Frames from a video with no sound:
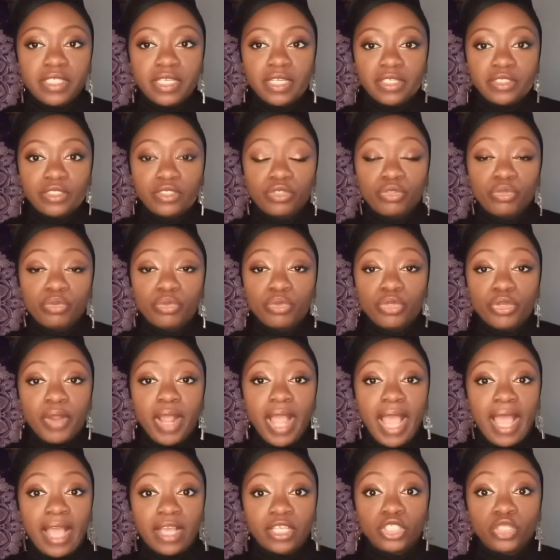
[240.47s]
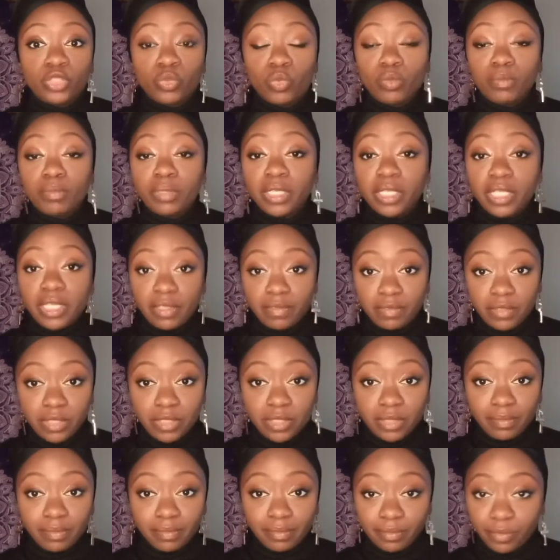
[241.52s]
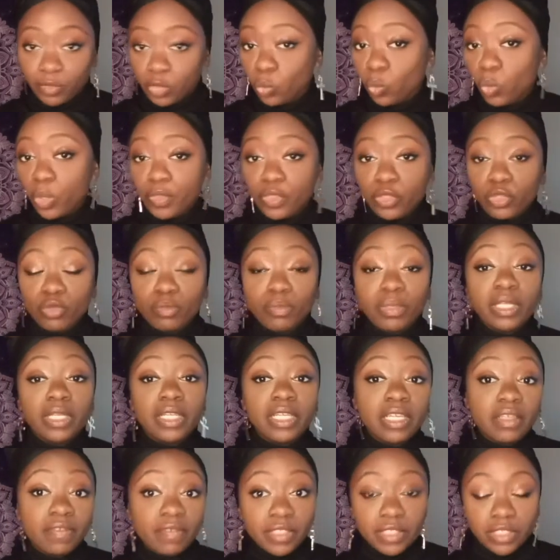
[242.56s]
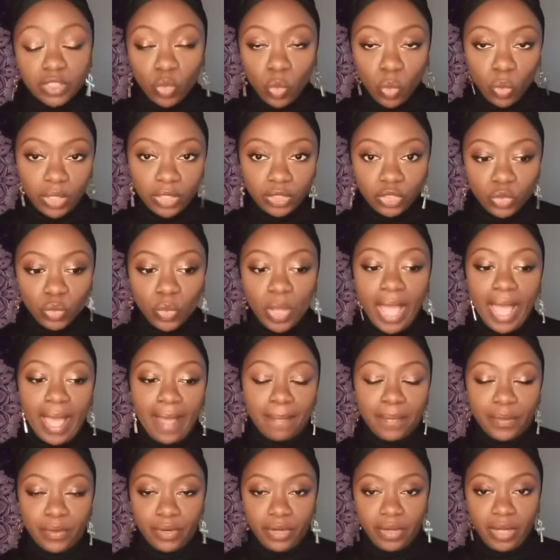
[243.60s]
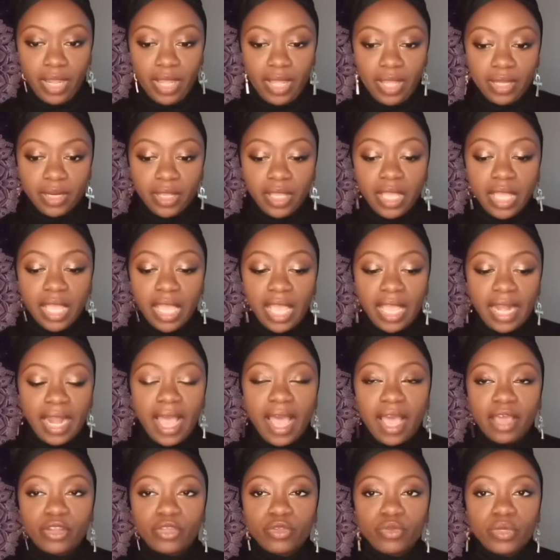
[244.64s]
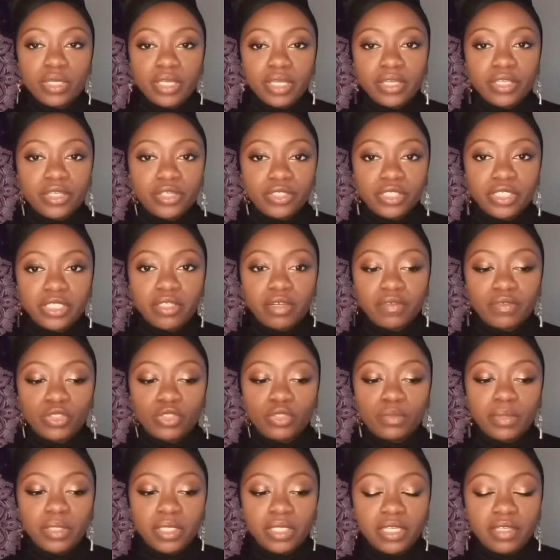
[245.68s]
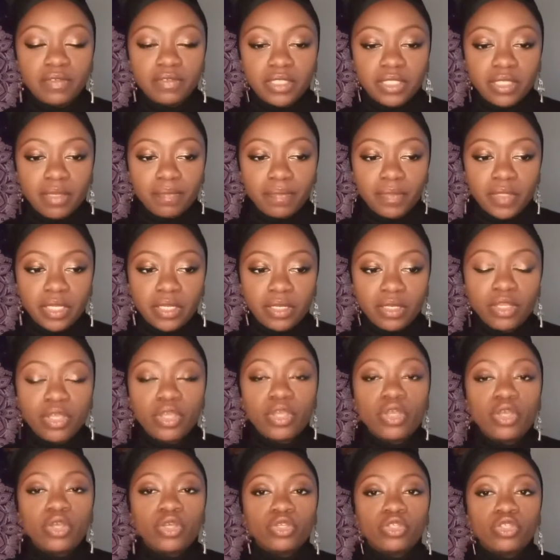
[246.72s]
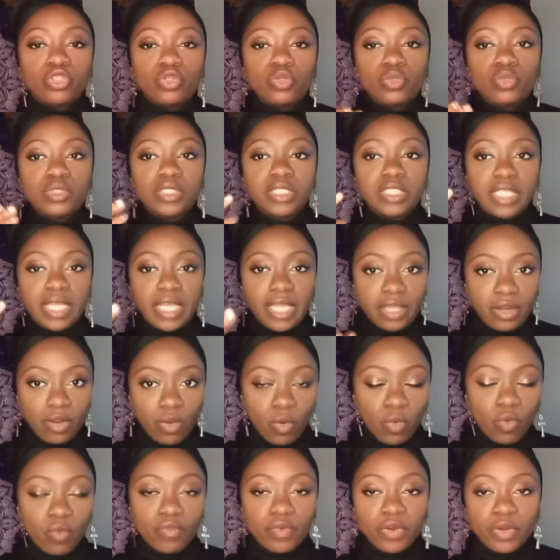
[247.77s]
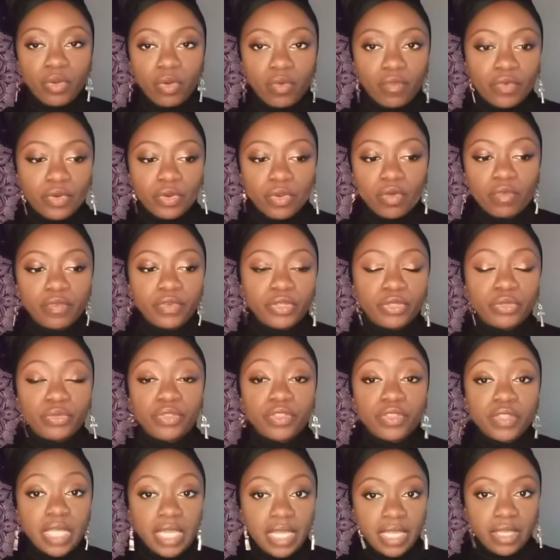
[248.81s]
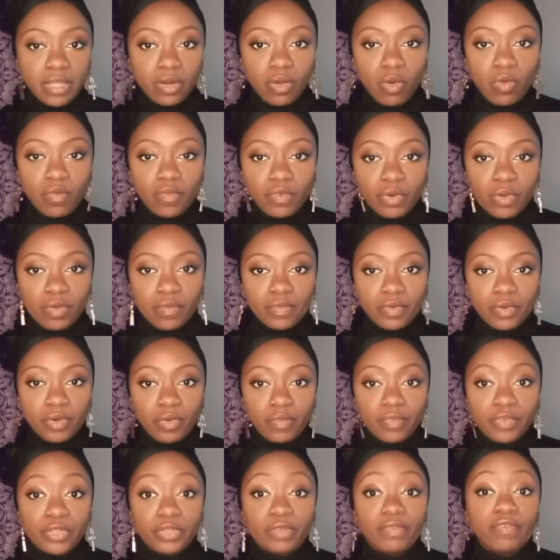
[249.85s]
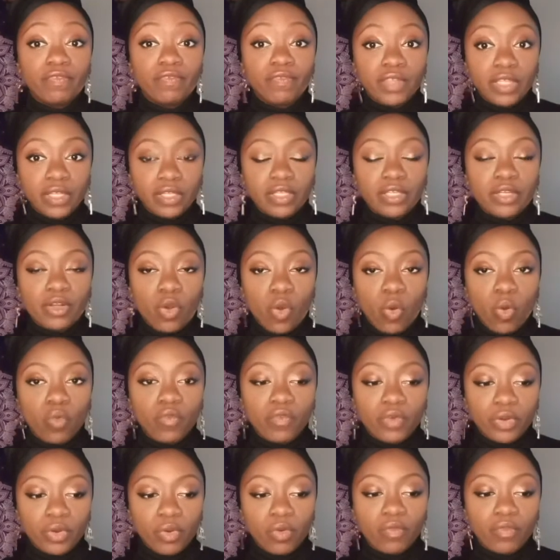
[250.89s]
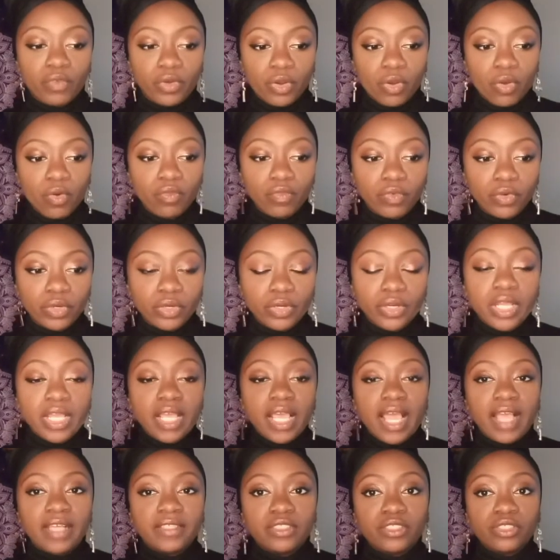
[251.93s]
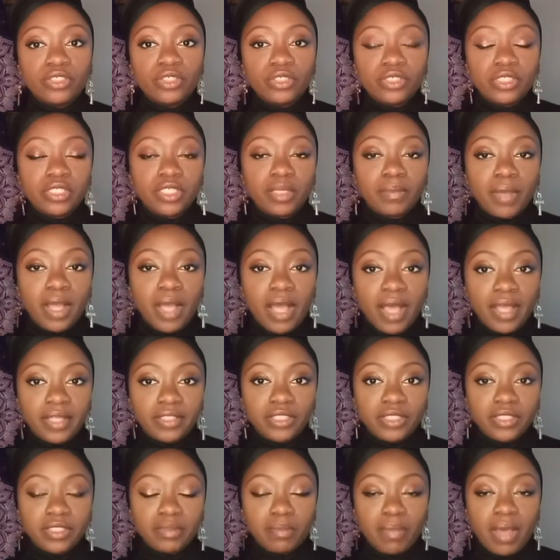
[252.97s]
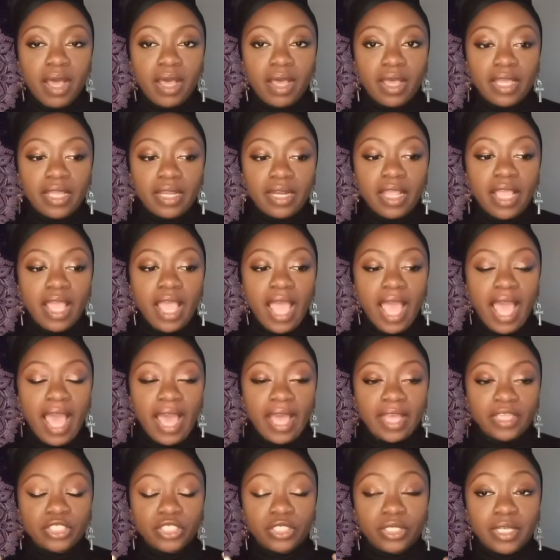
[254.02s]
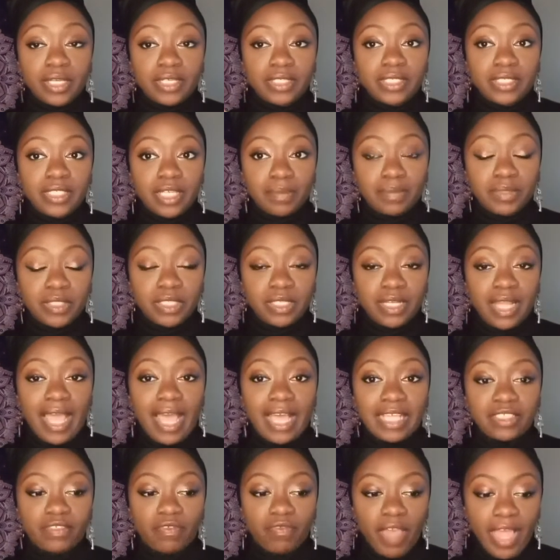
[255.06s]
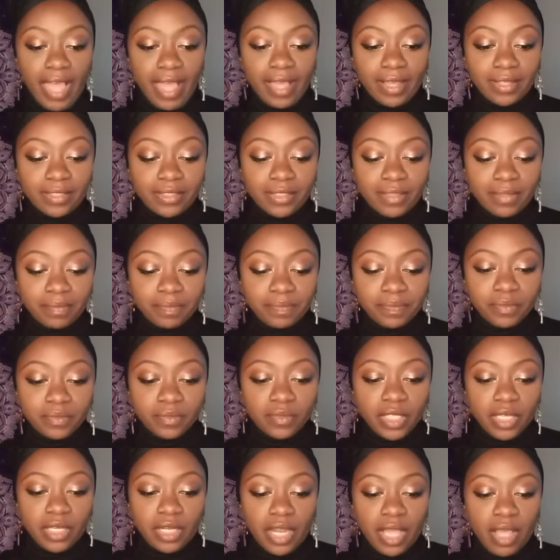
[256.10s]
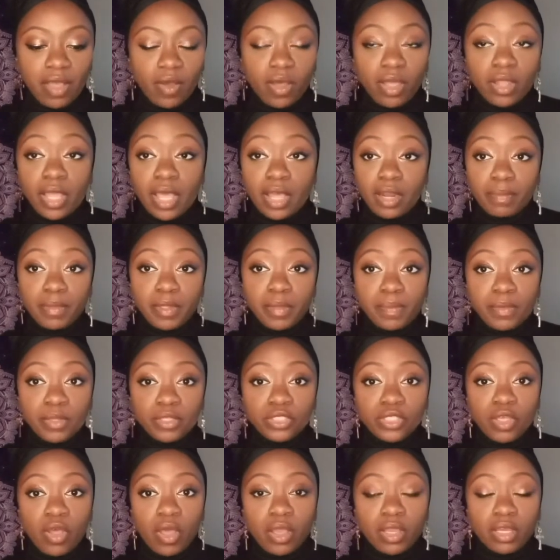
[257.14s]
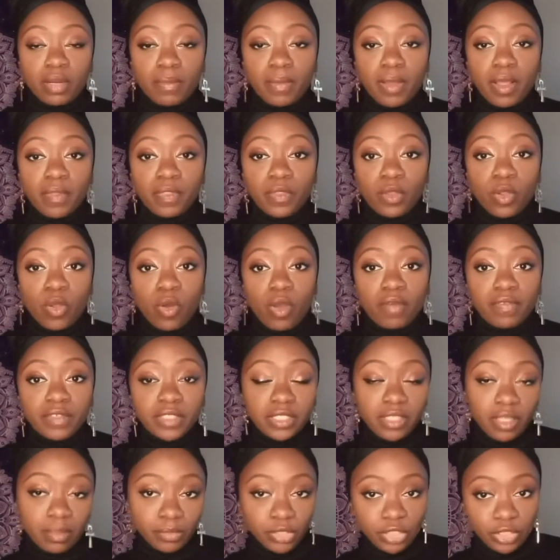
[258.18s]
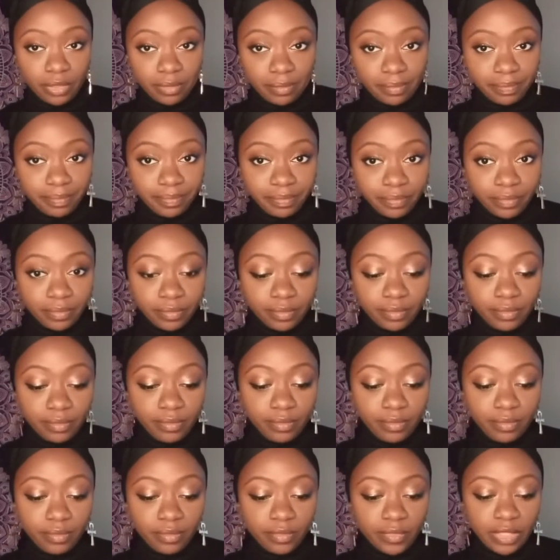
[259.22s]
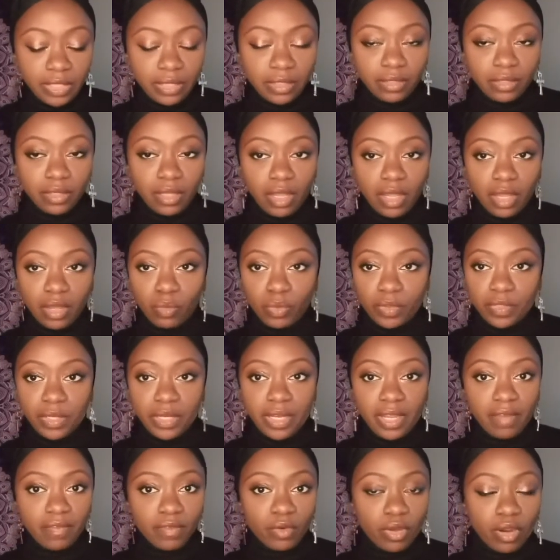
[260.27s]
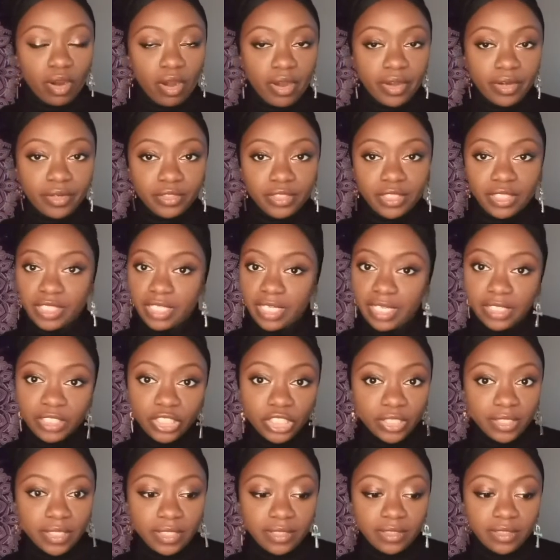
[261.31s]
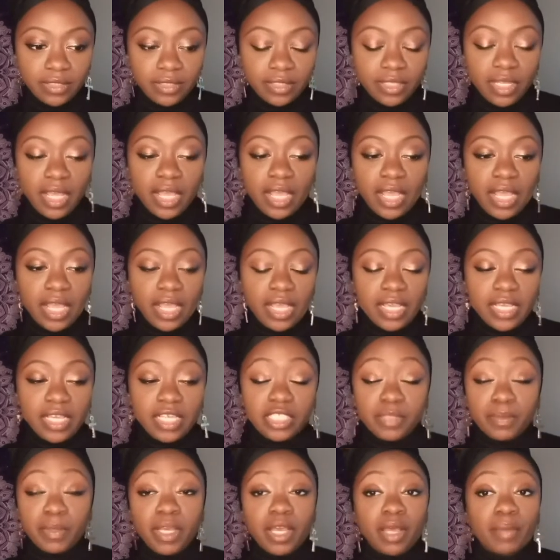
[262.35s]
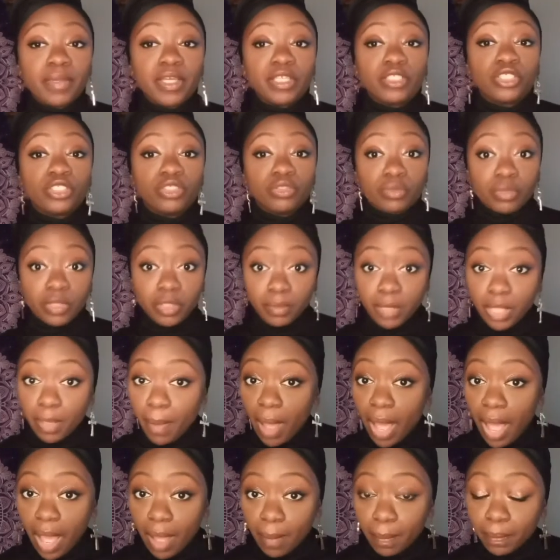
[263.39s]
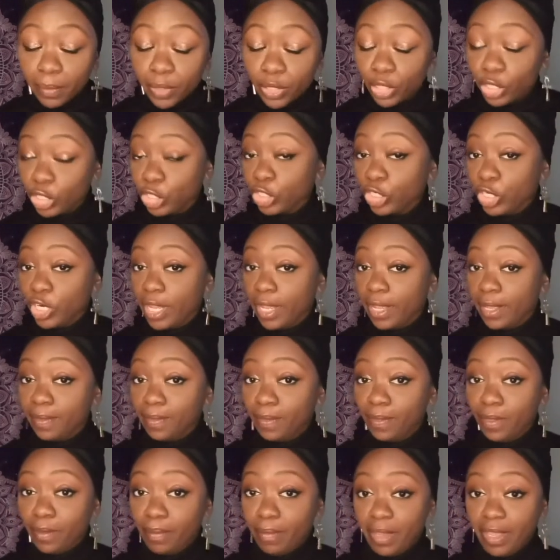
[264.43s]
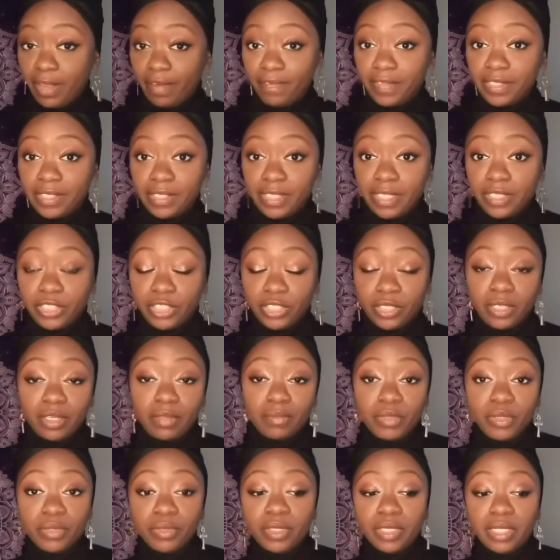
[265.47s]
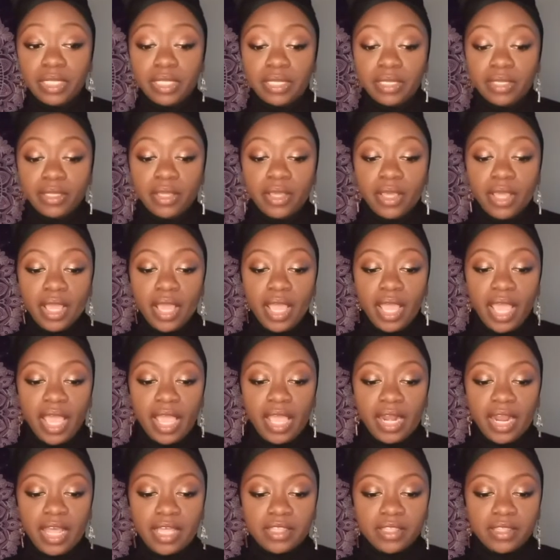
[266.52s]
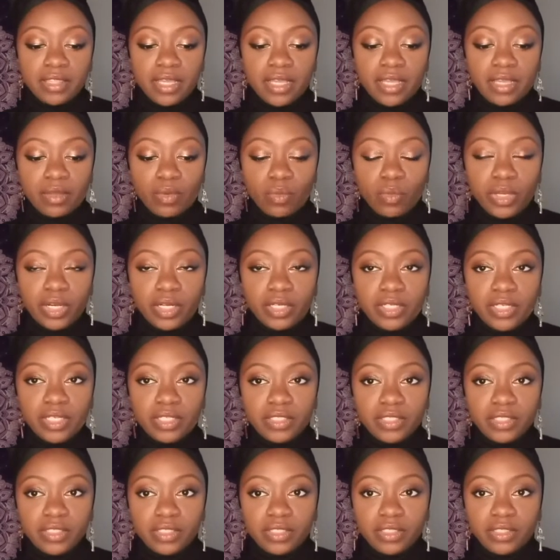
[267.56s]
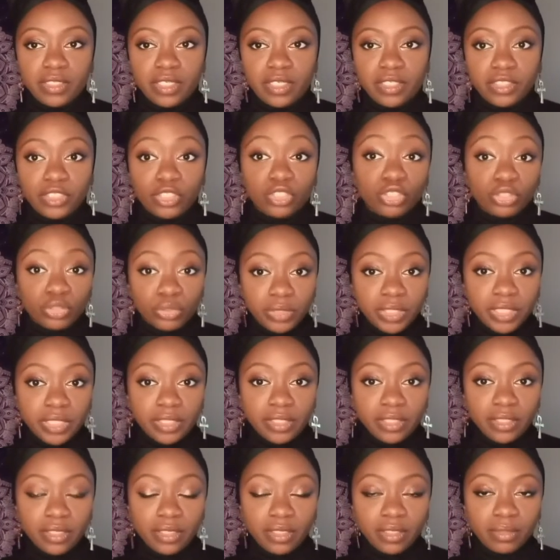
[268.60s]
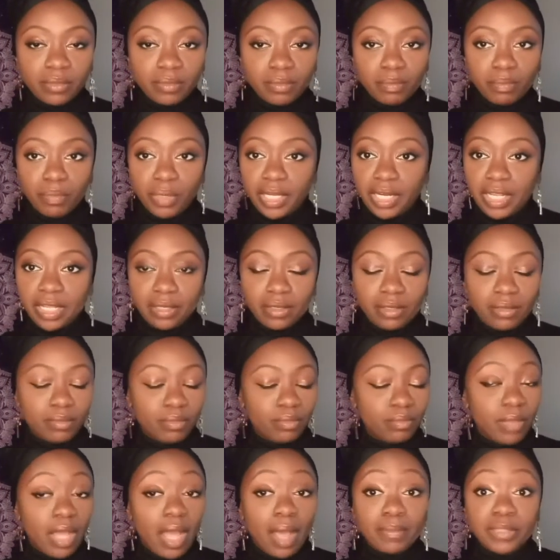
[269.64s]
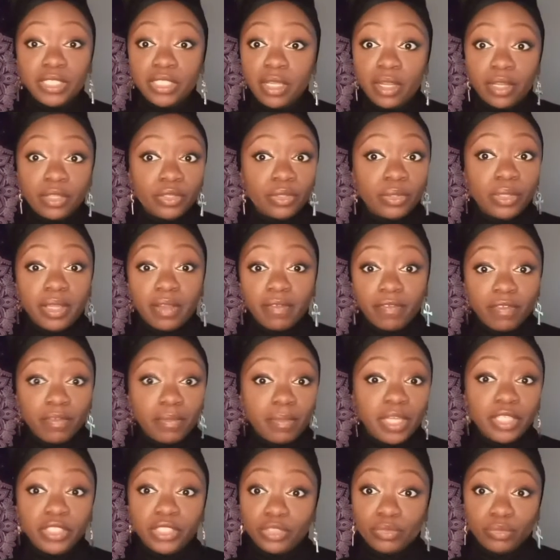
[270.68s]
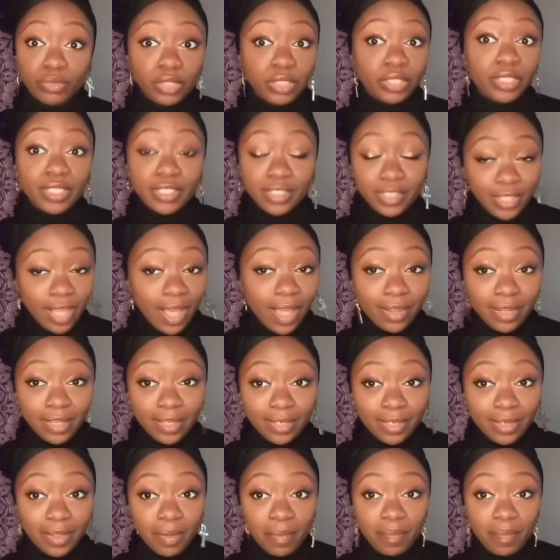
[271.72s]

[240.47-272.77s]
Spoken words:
things through your actual beliefs, whether you believe it's going to happen or not. And how do you get yourself to believe something? You say it over and over and over. You think it over and over and over. You feel it over and over and over until your subconscious mind actually accepts it as fact. Now, a lot of people are talking about the law of assumption. With Neville Goddard's teachings, he has become extremely popular in the manifestation community. And I think what it is it's a trend, but I'm telling you, the information really is solid.